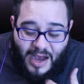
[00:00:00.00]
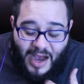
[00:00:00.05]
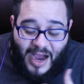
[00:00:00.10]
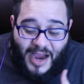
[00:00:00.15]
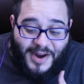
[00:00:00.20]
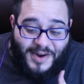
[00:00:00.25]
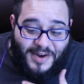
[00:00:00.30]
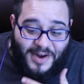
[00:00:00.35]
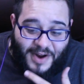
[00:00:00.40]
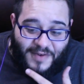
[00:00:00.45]

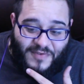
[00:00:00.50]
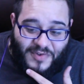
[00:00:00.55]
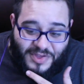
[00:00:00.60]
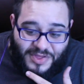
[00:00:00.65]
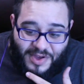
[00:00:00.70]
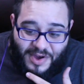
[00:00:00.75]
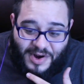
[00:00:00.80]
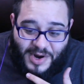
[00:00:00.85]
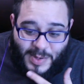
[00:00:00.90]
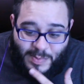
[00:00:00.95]
I never
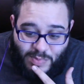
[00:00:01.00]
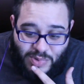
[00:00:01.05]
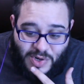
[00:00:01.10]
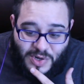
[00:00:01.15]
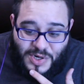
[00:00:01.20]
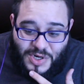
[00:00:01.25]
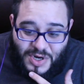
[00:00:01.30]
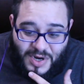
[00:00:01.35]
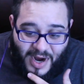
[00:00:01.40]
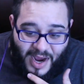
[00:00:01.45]
thought a
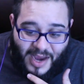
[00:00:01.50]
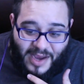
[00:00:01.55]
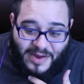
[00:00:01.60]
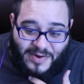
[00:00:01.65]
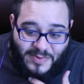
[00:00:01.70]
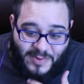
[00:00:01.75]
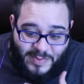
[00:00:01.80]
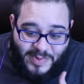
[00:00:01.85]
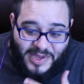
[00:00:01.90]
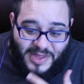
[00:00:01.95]
blue
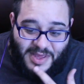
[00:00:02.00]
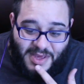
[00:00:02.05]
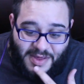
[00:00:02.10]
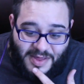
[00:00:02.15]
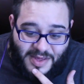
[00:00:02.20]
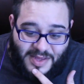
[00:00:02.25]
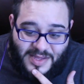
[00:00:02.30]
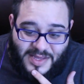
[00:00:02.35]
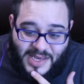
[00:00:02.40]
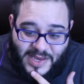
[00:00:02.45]
dragon would be
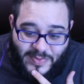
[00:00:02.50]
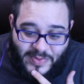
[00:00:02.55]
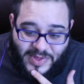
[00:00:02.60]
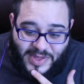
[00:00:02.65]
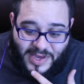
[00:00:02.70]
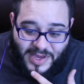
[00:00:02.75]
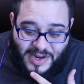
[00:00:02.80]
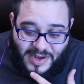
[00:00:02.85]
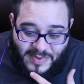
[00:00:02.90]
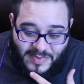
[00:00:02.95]
this
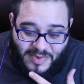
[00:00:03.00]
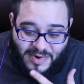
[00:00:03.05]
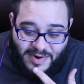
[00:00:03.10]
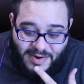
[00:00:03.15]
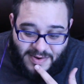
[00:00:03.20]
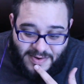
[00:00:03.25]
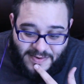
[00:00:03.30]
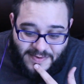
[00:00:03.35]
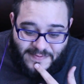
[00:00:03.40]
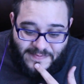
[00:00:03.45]
intimidating,
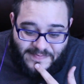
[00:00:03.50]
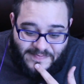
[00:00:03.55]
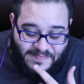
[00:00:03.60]
bro.